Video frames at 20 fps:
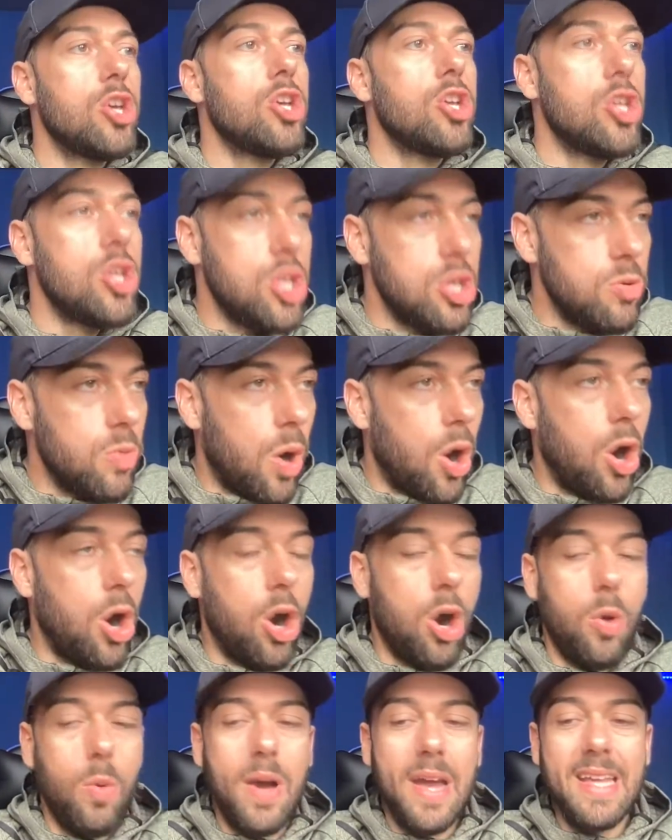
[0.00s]
You
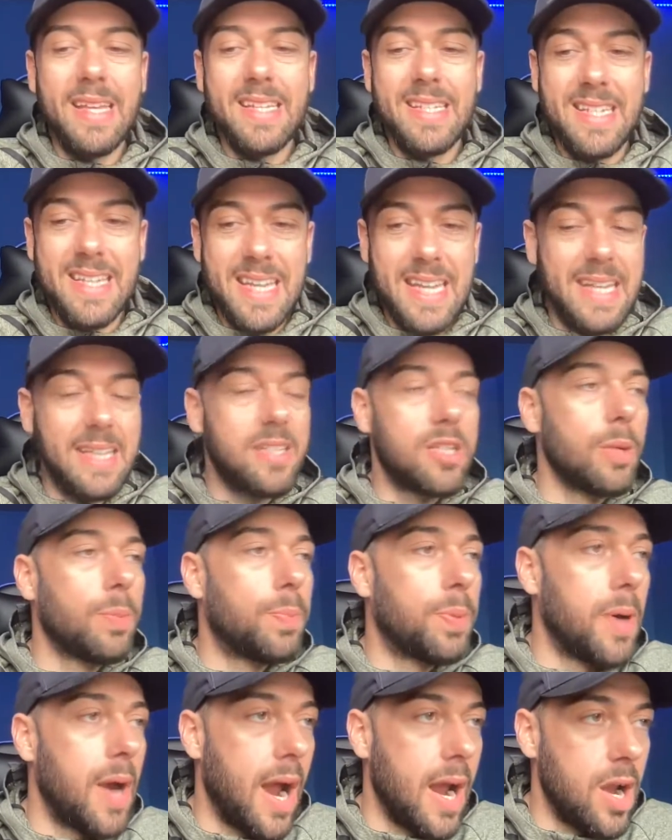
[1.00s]
always need to
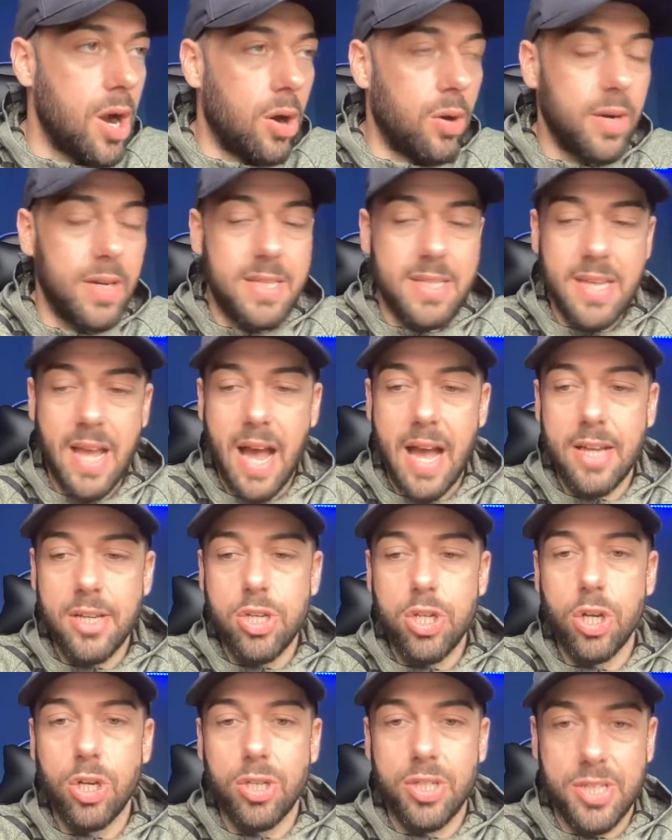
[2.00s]
prioritize
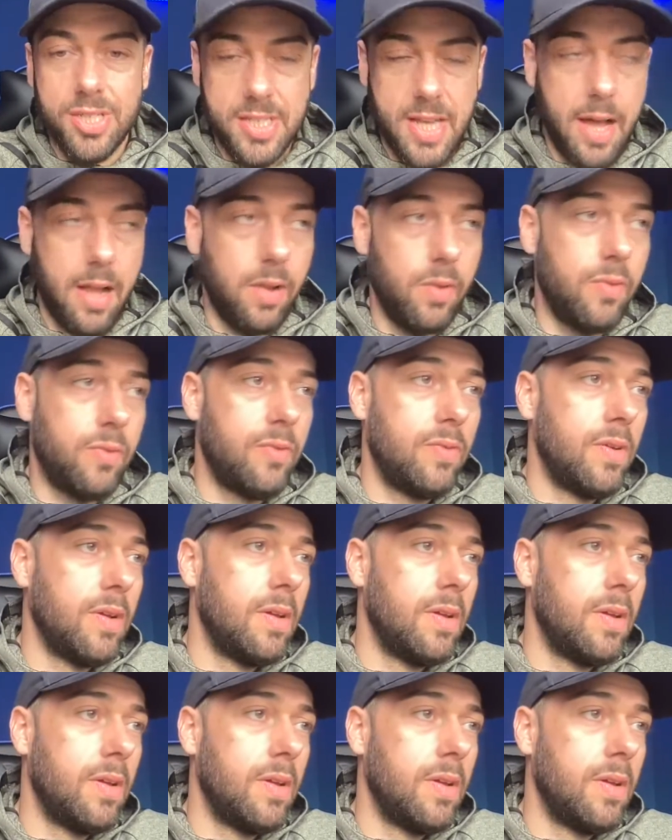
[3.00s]
yourself.